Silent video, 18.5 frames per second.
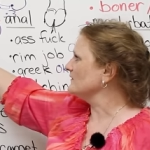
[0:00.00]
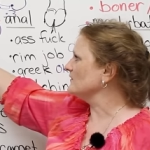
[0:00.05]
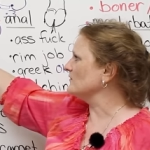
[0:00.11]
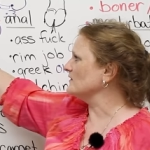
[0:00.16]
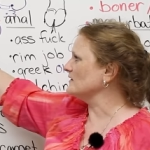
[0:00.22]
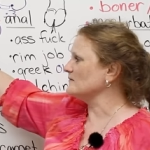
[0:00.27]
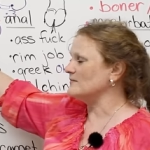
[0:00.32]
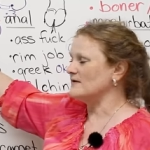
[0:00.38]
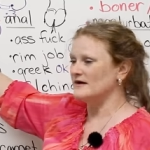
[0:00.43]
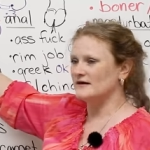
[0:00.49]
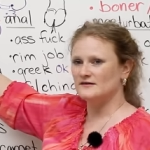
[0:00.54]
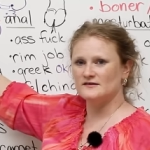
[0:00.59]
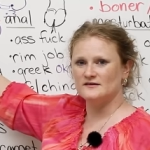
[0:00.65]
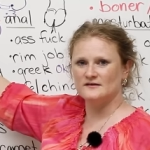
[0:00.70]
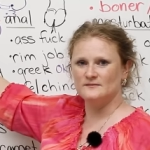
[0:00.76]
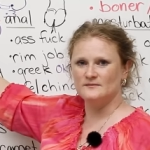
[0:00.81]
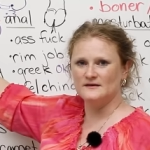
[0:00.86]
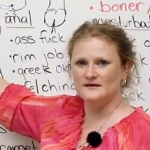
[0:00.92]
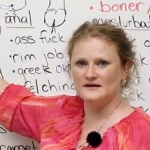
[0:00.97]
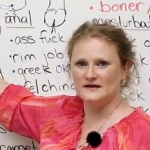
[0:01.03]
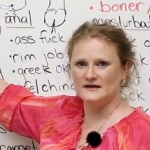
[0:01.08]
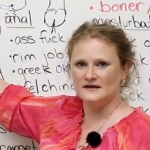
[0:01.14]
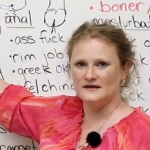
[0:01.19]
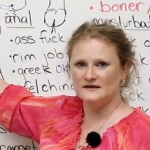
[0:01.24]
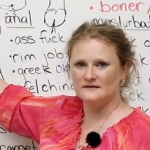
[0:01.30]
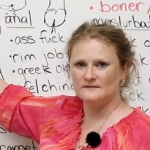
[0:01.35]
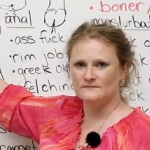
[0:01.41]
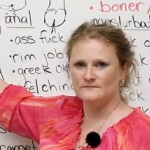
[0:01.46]
Going back to the
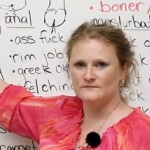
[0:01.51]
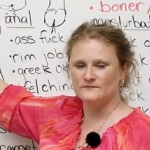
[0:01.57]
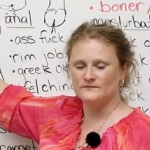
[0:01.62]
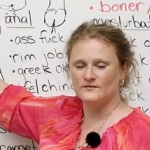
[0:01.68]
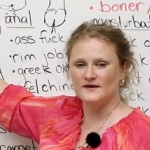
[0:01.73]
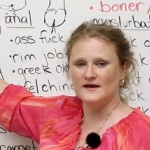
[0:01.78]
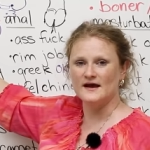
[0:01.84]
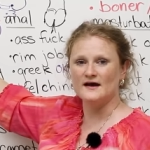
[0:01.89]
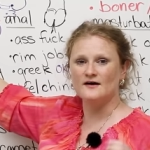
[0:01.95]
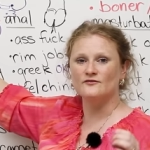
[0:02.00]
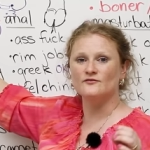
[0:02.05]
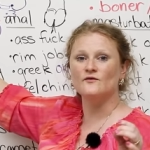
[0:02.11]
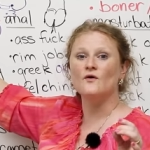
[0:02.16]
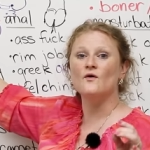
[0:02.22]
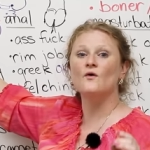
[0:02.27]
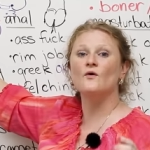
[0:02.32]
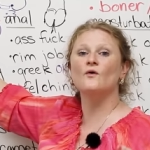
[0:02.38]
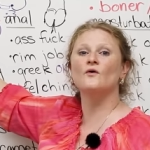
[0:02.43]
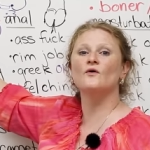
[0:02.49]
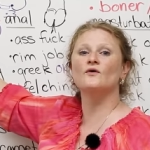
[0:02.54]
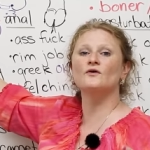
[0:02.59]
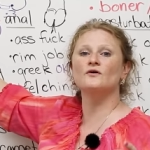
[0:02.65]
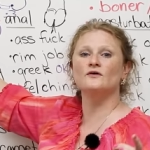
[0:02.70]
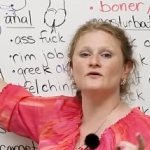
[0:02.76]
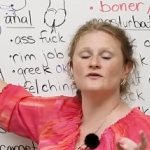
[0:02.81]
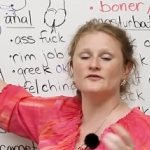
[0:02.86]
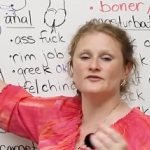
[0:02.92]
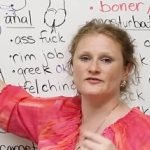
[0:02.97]
beginning, we have
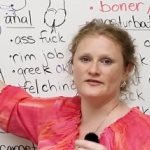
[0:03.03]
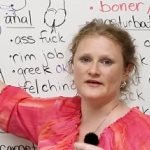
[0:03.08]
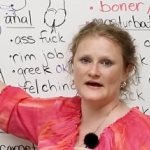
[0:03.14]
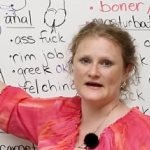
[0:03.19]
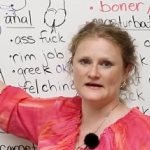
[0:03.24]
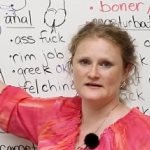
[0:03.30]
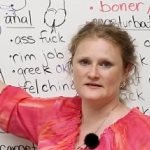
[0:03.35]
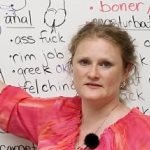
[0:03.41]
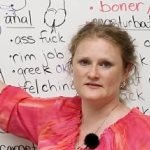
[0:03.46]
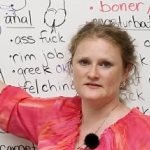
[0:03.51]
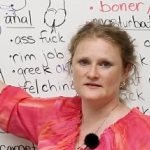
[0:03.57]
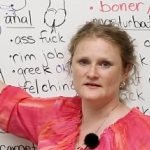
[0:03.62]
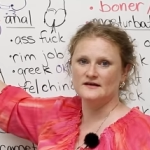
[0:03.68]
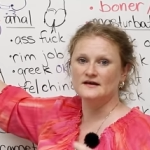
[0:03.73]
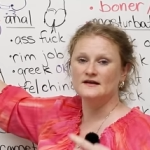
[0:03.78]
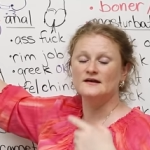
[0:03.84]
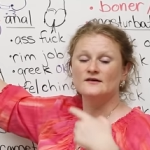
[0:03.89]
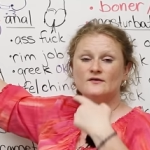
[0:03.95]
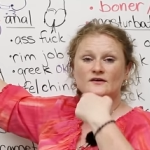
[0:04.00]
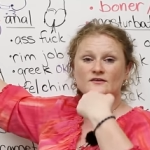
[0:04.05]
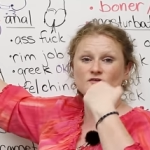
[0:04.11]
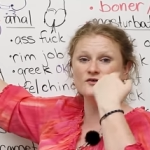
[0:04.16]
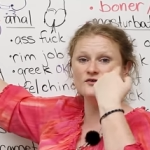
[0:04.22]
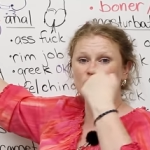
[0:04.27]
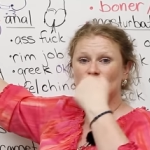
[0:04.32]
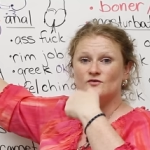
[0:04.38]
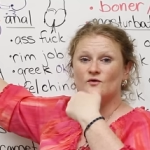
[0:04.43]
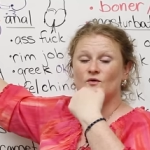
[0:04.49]
oral sex. Now, I
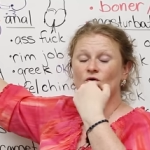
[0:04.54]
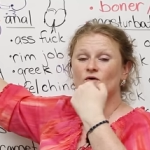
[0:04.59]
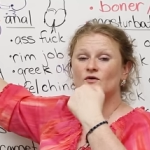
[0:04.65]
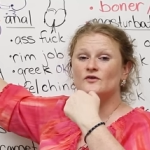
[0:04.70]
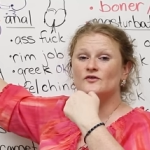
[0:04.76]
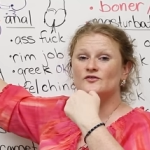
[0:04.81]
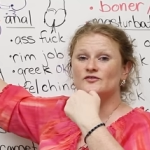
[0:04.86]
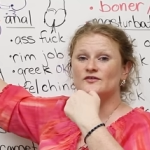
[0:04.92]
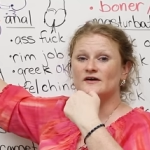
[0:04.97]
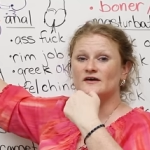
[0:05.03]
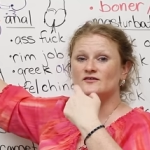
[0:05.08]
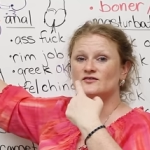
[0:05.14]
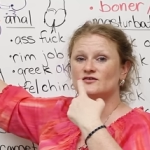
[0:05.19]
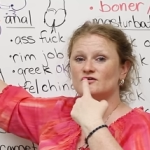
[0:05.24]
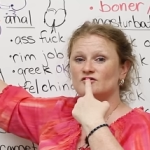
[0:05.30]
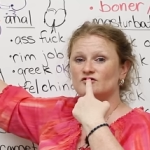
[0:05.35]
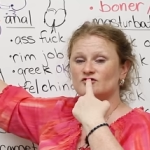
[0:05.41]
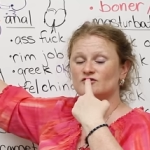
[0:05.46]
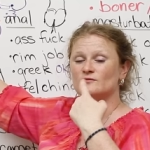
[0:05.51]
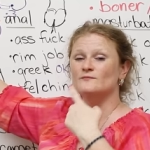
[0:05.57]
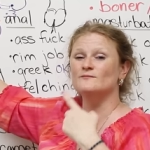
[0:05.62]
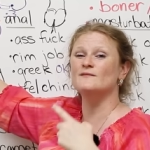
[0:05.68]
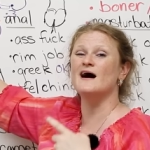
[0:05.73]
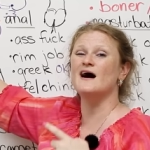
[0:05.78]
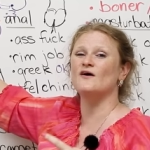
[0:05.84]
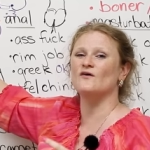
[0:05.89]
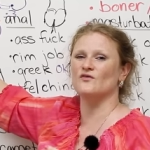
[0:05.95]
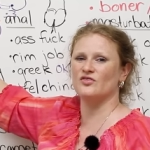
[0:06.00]
told you oral sex, you use your
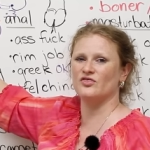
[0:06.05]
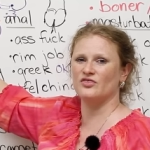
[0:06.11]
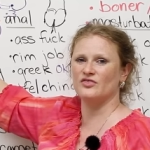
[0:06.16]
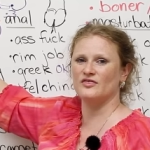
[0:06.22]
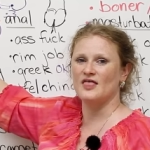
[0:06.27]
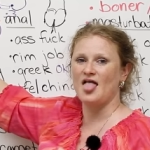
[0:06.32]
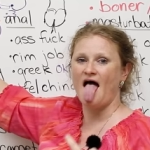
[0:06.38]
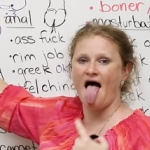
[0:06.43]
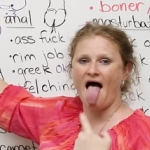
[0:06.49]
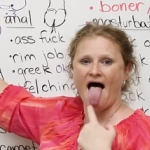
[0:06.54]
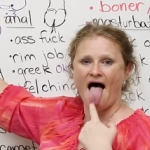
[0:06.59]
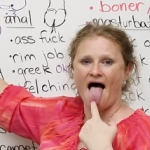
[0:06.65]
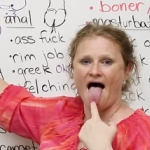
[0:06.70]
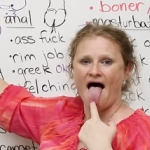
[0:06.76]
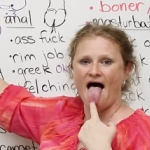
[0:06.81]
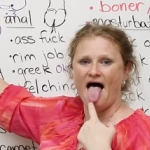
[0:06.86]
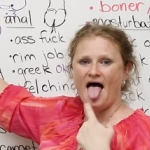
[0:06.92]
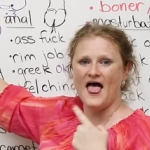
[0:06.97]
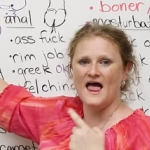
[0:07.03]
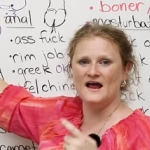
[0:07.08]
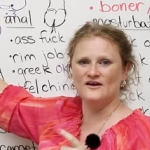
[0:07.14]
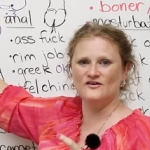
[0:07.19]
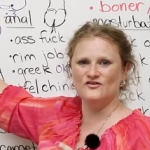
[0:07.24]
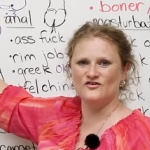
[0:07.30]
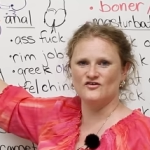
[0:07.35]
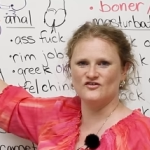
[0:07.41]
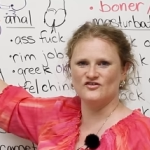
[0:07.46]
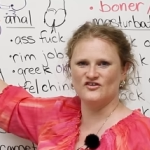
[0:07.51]
mouth
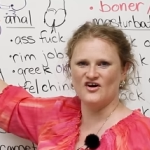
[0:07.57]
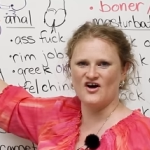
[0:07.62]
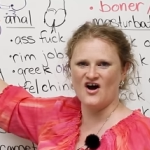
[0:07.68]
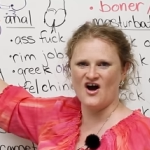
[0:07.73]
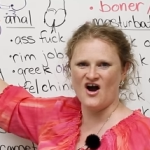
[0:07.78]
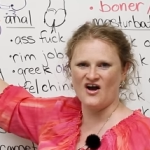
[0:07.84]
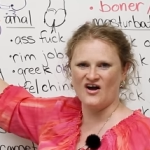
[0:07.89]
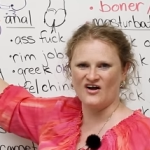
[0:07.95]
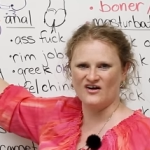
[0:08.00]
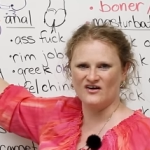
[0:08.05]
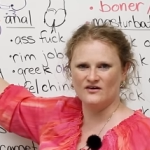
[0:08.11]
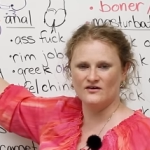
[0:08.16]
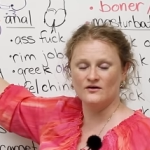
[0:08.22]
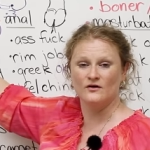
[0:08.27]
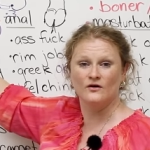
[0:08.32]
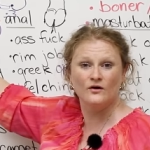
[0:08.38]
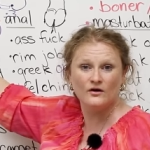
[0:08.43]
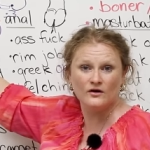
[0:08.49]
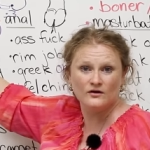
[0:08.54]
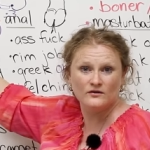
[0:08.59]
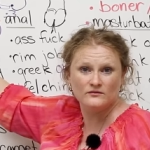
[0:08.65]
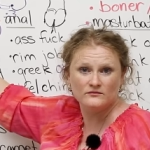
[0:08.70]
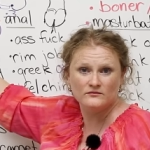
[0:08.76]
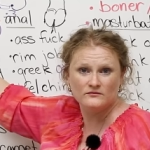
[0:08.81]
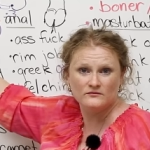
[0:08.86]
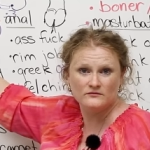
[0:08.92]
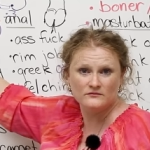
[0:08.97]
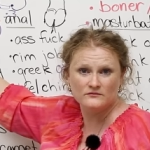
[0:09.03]
and your tongue, or,
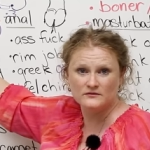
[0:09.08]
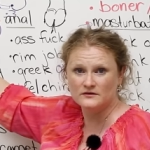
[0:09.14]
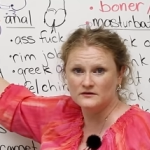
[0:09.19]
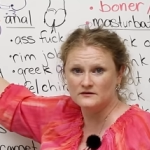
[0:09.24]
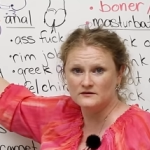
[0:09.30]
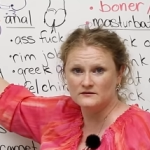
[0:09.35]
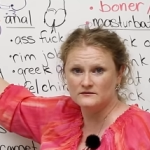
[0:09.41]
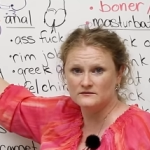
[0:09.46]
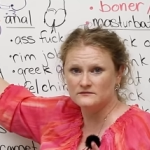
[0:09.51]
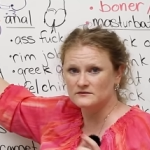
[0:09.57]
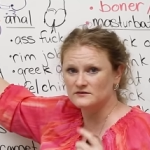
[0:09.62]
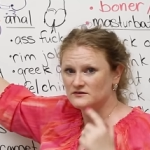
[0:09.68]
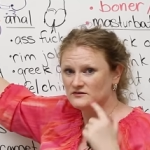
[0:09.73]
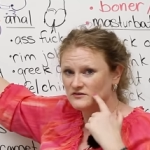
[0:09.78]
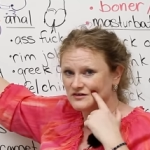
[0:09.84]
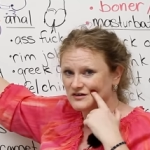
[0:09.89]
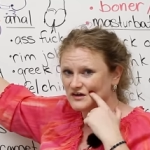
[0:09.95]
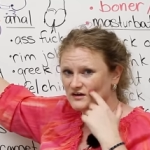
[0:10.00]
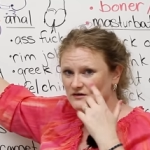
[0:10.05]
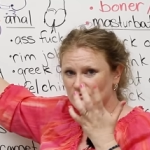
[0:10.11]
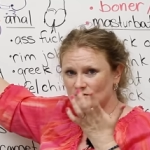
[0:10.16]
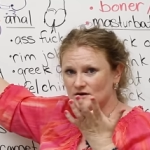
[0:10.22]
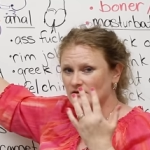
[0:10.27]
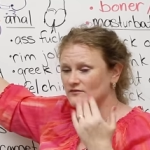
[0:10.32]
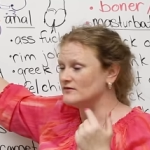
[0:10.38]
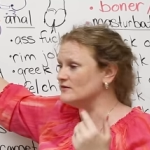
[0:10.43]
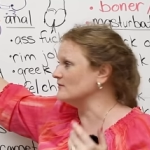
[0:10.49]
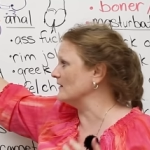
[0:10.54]
you know, your cheek,
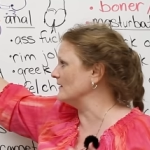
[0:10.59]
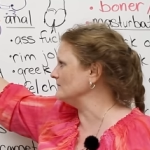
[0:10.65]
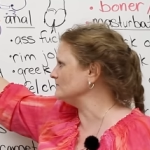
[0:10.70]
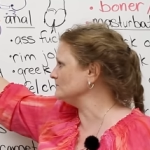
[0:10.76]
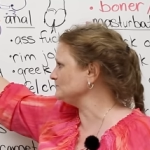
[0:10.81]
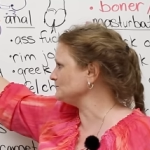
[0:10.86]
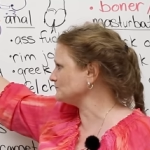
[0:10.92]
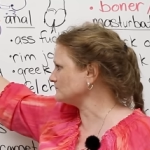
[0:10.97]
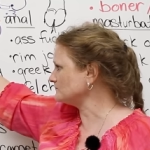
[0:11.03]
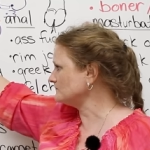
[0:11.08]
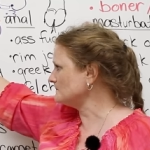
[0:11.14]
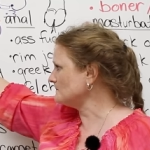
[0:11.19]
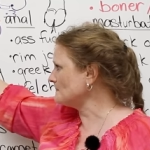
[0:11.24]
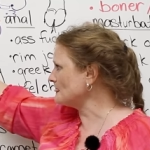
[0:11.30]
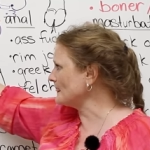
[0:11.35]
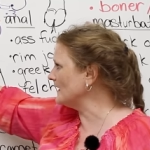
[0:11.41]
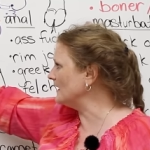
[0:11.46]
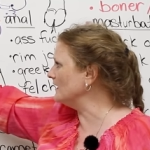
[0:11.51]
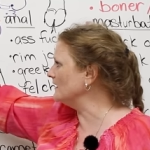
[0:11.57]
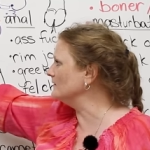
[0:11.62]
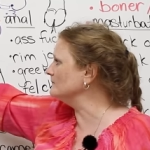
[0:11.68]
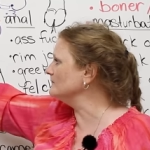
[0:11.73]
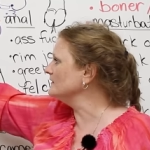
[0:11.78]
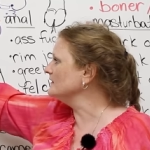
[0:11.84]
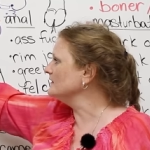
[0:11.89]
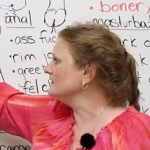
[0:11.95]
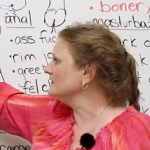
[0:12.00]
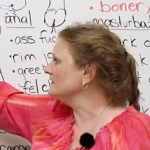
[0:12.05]
whatever you want. Um,
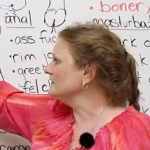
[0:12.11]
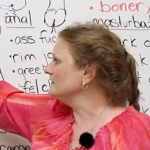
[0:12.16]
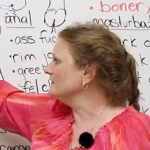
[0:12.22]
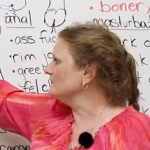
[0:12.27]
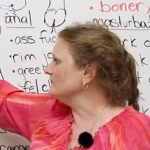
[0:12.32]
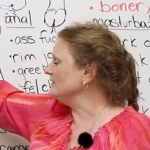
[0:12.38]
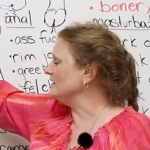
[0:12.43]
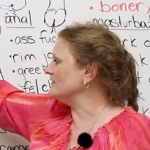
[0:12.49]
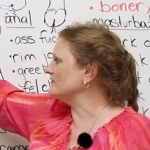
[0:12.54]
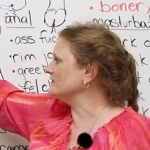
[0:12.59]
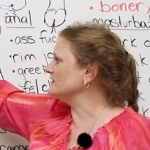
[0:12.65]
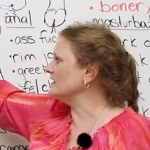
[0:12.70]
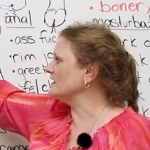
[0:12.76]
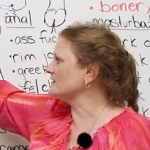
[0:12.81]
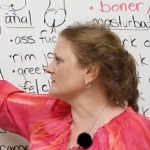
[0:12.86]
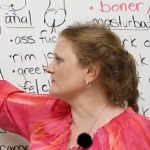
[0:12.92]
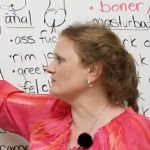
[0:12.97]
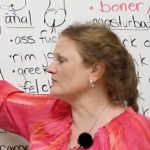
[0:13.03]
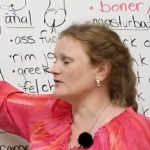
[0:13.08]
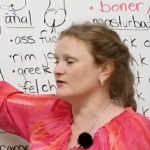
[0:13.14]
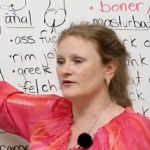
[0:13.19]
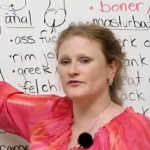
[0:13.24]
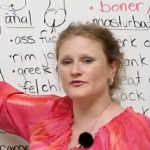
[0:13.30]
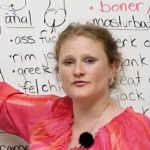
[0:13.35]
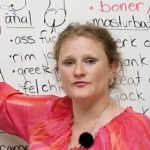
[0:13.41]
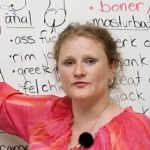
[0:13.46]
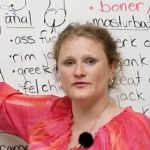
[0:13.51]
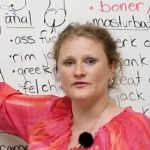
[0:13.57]
we have a lot of
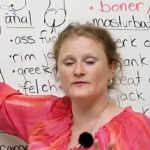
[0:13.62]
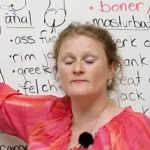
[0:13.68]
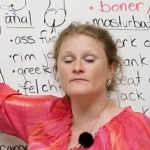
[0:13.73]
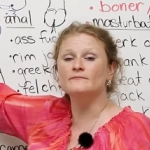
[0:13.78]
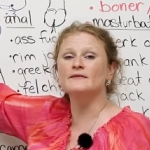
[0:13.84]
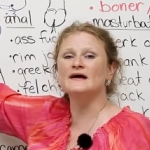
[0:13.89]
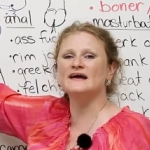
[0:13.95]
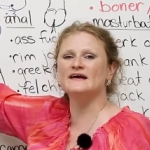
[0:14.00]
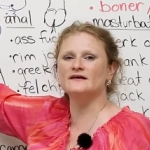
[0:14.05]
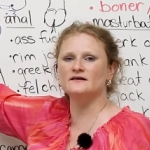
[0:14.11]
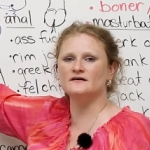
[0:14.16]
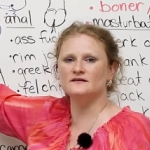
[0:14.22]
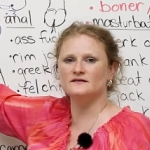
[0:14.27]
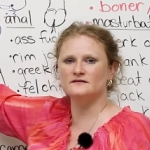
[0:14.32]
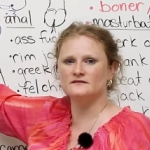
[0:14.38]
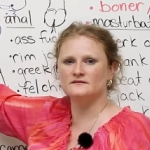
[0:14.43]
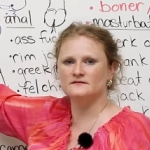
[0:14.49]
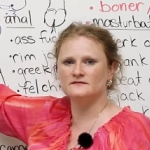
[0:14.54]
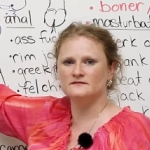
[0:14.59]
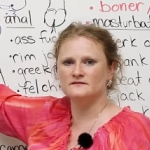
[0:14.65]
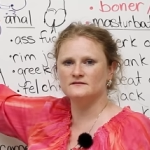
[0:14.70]
words for the male